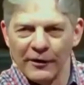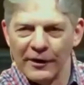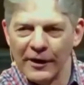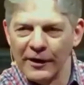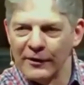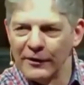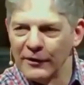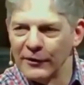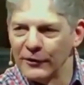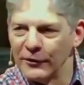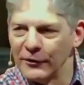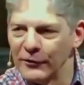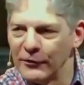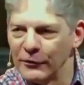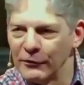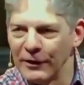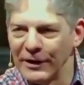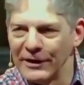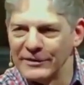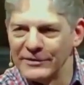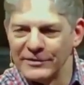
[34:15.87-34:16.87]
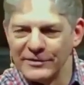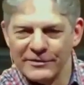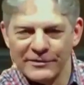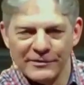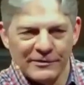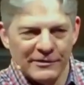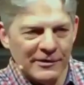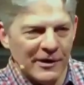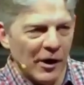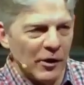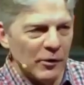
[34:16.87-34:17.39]
you know, all that other
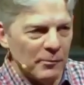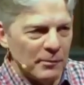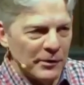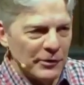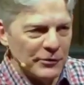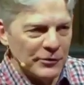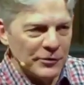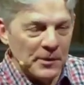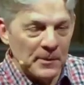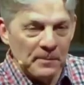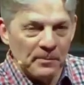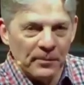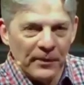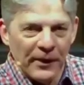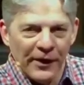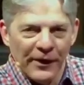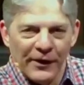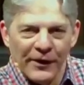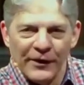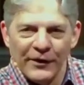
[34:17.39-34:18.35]
great garbage,